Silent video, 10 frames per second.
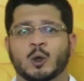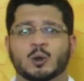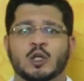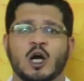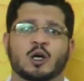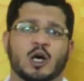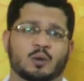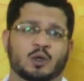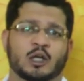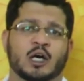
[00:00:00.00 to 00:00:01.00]
to knock
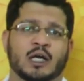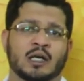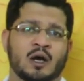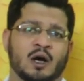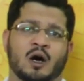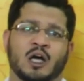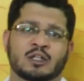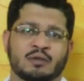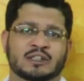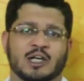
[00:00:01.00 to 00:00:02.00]
out a law
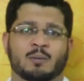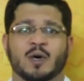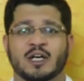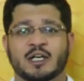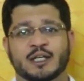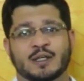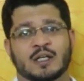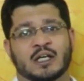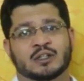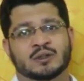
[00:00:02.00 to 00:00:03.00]
on which a
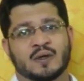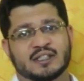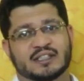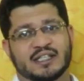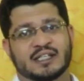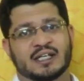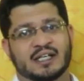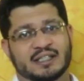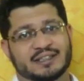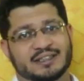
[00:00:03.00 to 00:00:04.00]
particular judicial
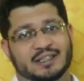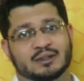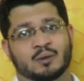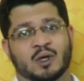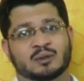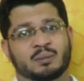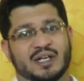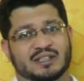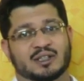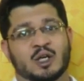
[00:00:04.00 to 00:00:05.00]
decision was
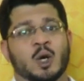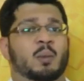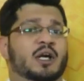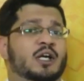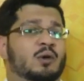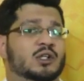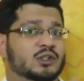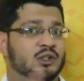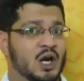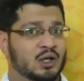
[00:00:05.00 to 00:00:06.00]
based, but it
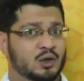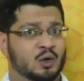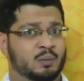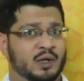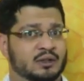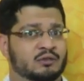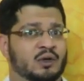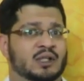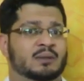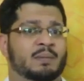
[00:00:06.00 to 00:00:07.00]
was not open
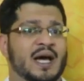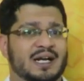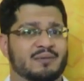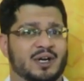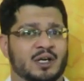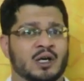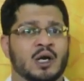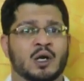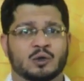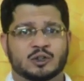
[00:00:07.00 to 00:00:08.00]
for the Parliament
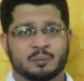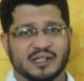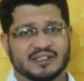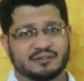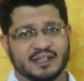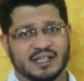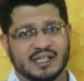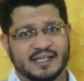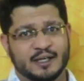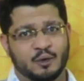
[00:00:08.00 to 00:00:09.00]
to
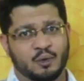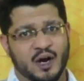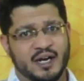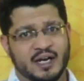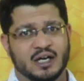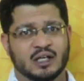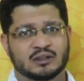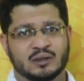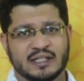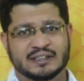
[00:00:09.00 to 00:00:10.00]
specifically void a
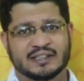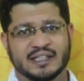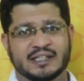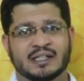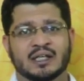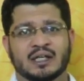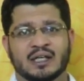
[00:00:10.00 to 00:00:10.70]
judicial